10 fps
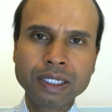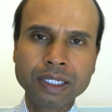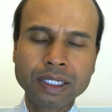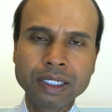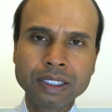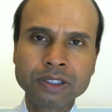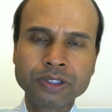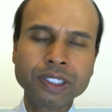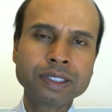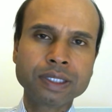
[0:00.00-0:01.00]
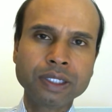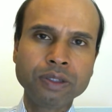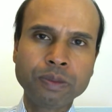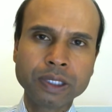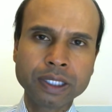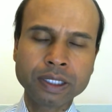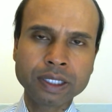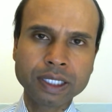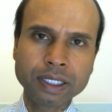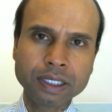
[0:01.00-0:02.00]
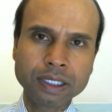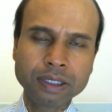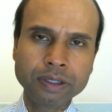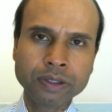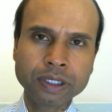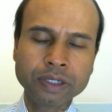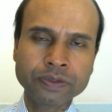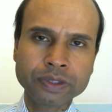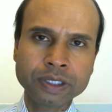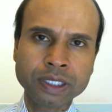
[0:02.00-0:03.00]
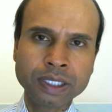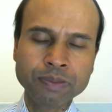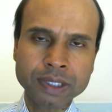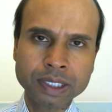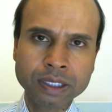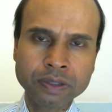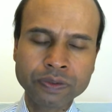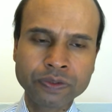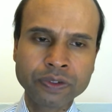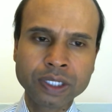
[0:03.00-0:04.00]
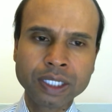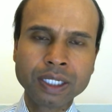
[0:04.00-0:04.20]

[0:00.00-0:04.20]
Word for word: uh, and trust that your brother can look after himself.